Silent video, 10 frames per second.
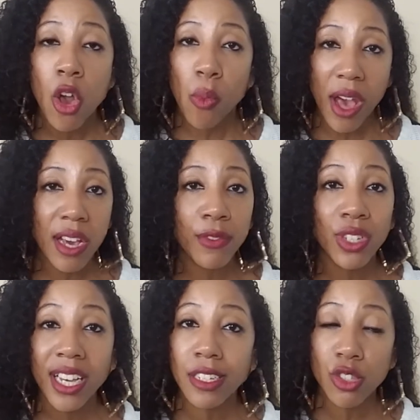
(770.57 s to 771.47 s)
Whatever you
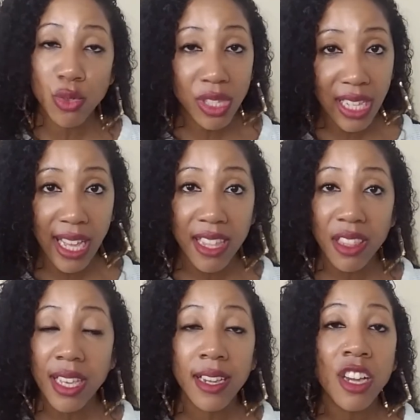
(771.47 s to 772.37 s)
gotta do to get
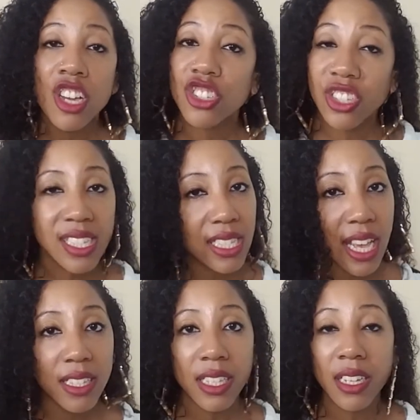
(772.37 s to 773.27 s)
there, just
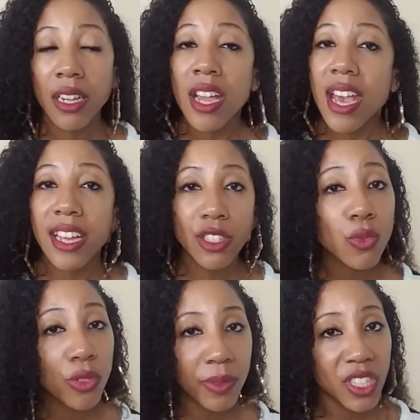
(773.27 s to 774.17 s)
get there and you
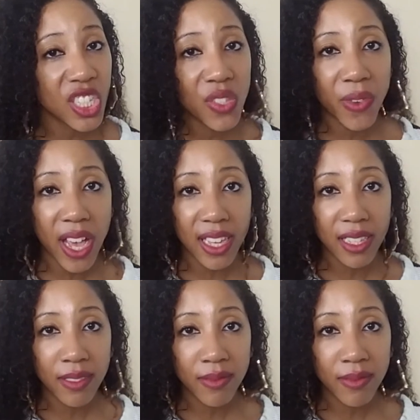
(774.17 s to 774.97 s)
will be just fine.